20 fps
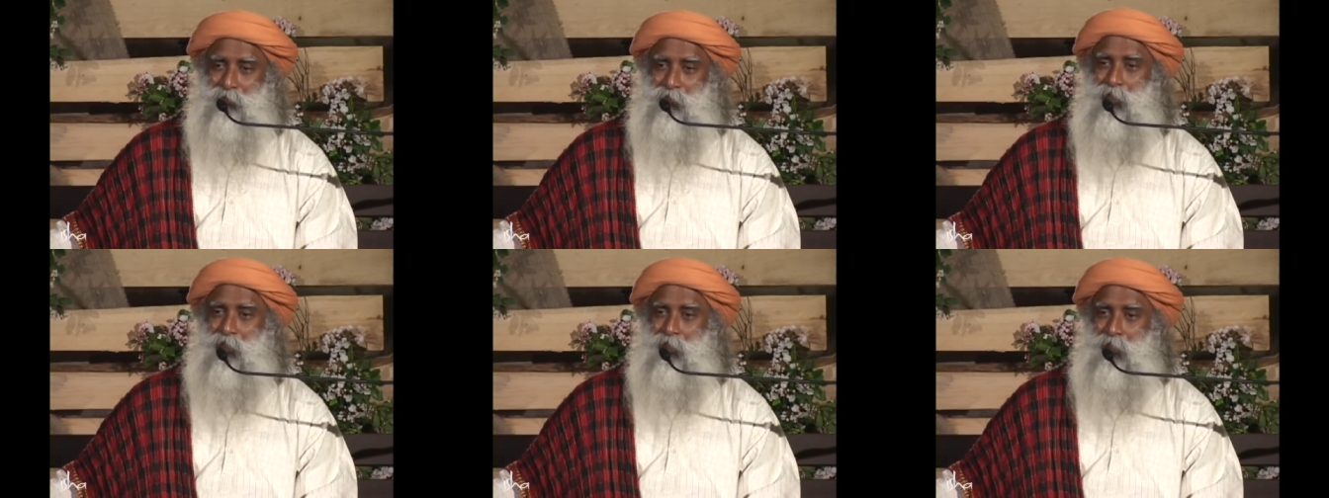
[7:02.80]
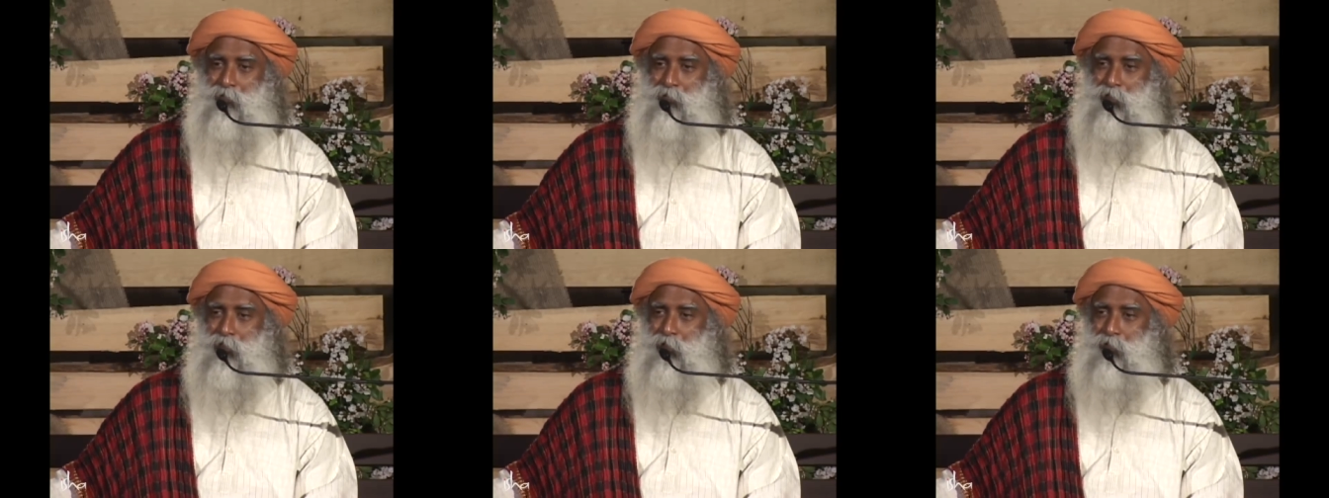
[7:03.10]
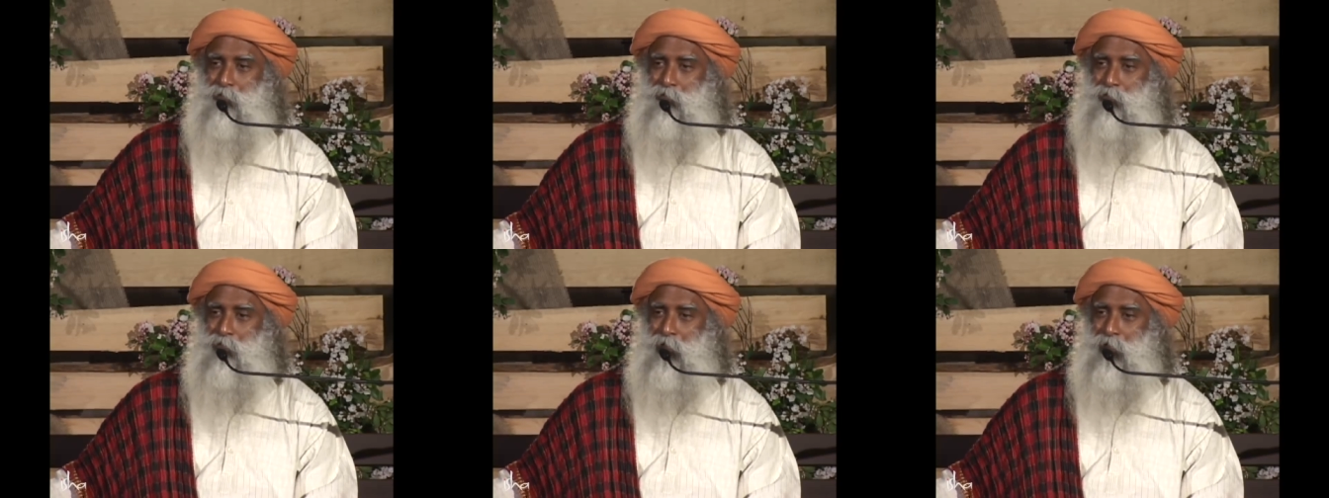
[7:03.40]
Even
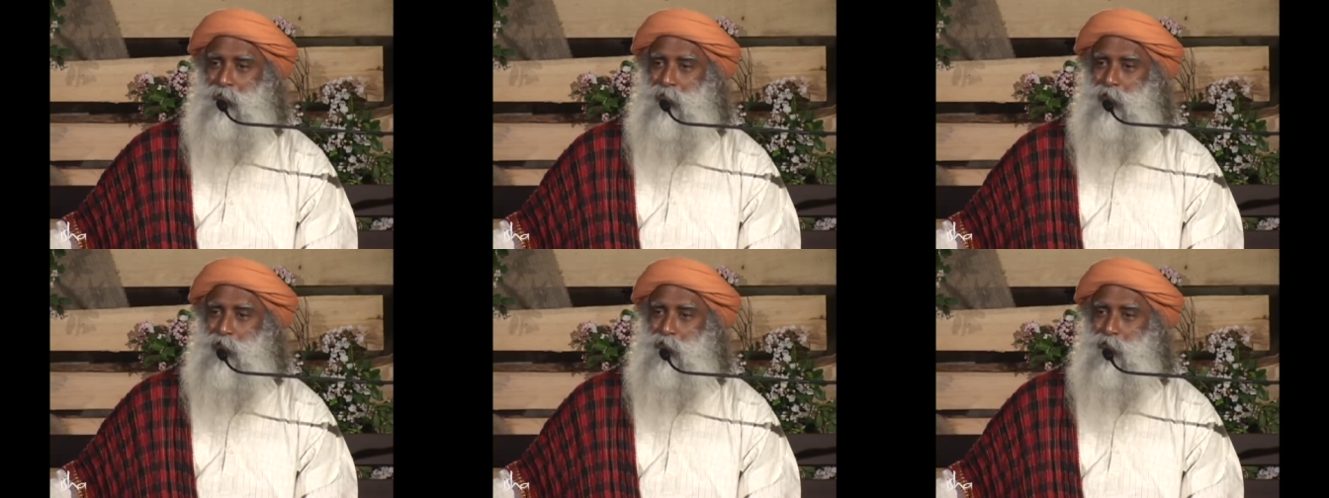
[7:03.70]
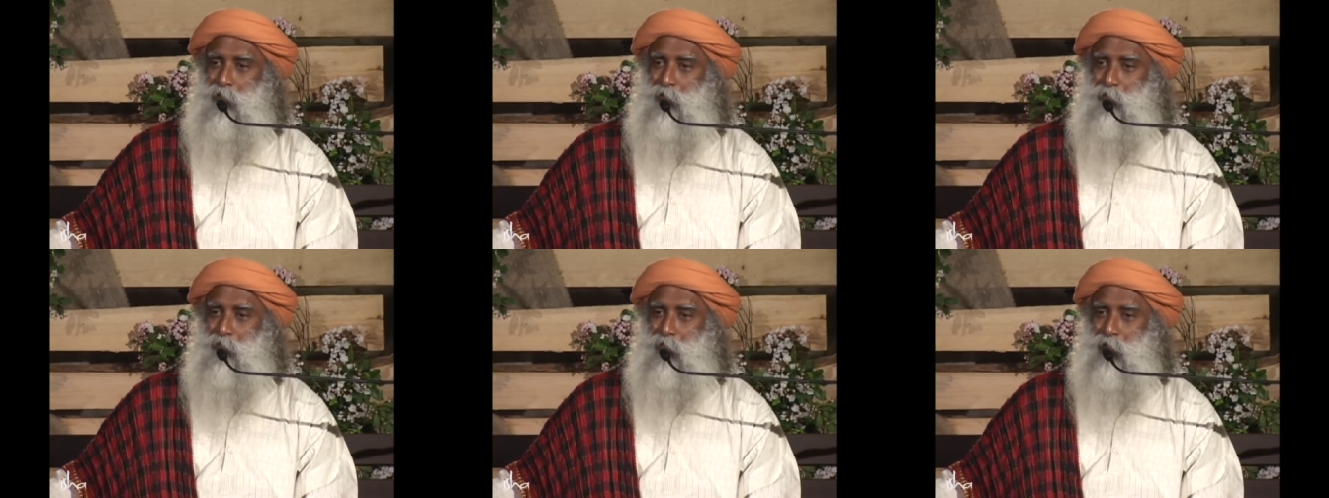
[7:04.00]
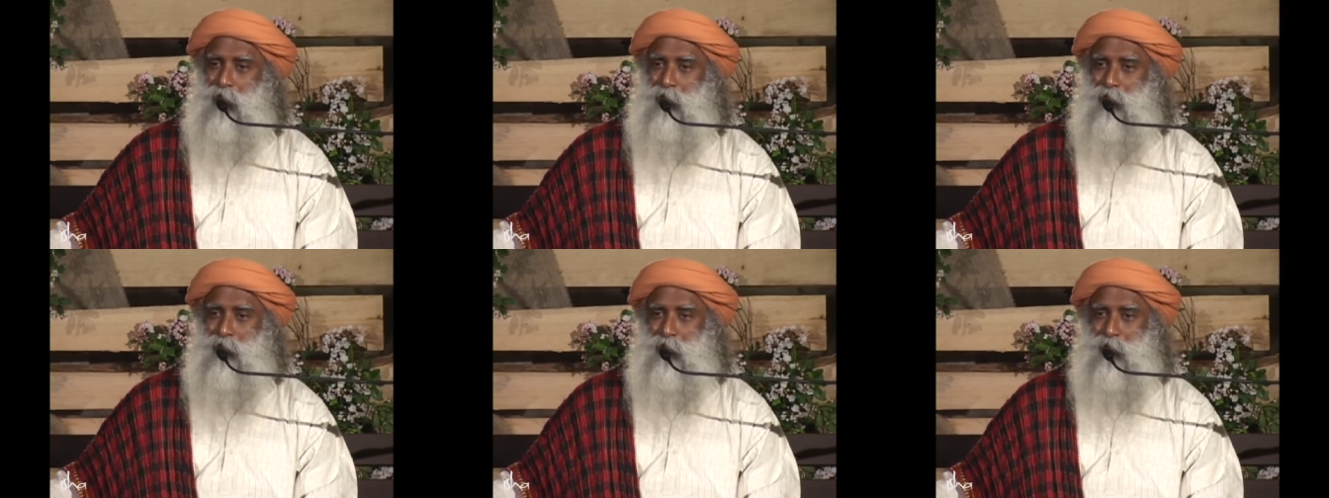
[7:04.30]
if you have a twin
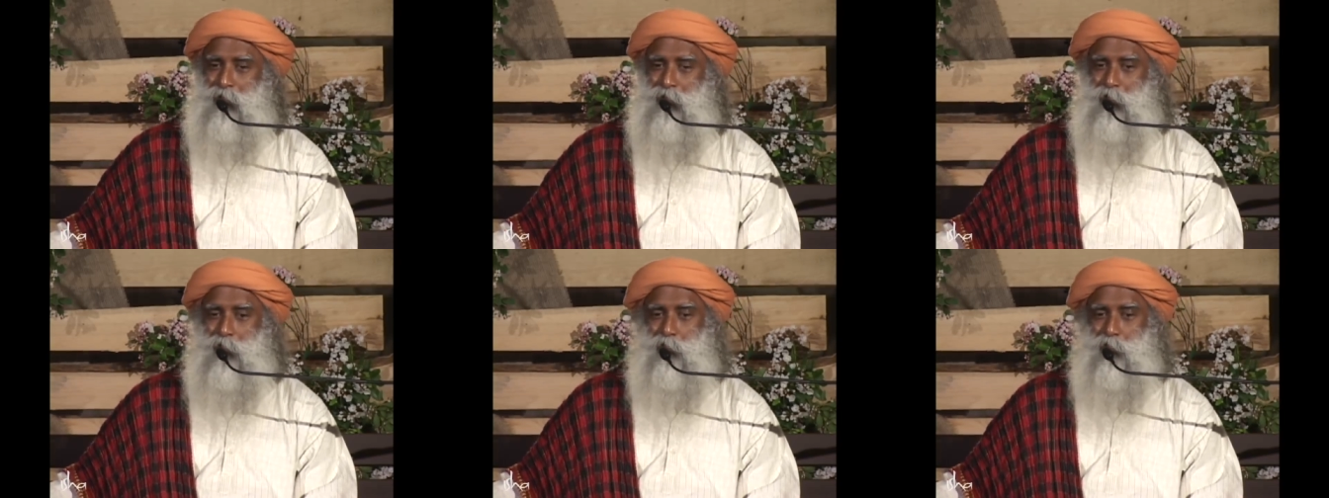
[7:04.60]
brother or a